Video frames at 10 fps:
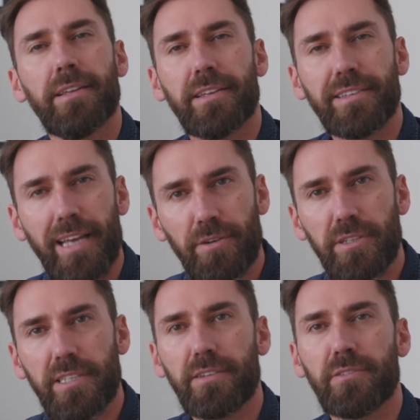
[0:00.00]
The
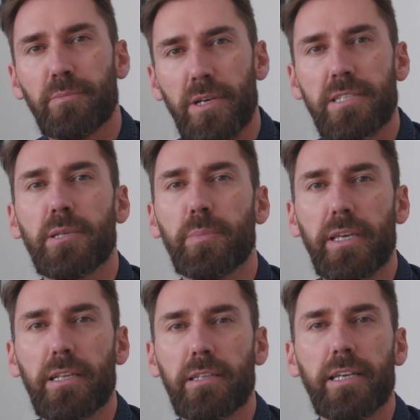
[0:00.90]
narrative must
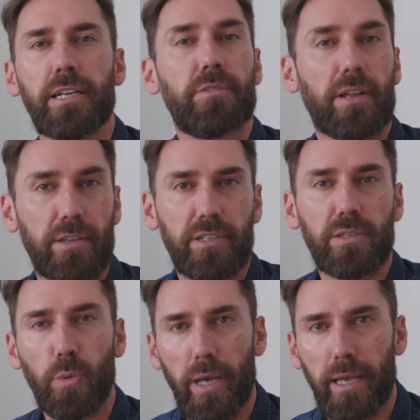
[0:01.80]
appeal in a
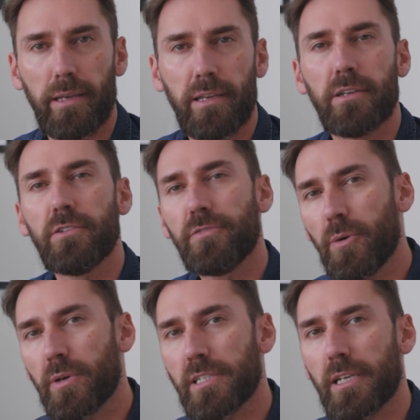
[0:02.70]
relevant way,
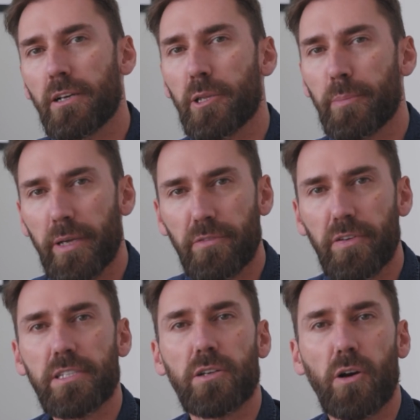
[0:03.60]
focusing on the
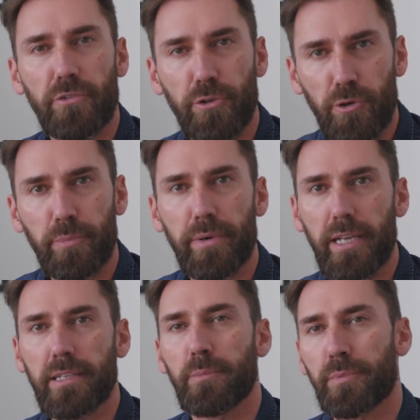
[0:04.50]
benefits of your
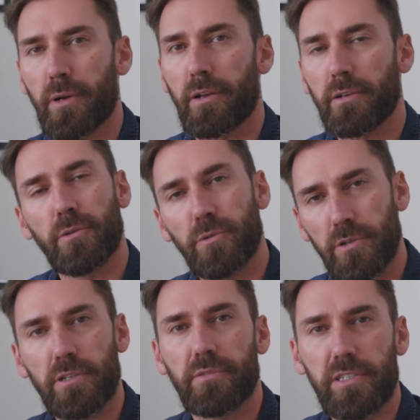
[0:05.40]
brand, product, or
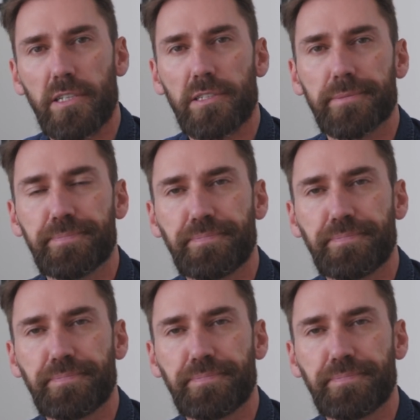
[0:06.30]
services.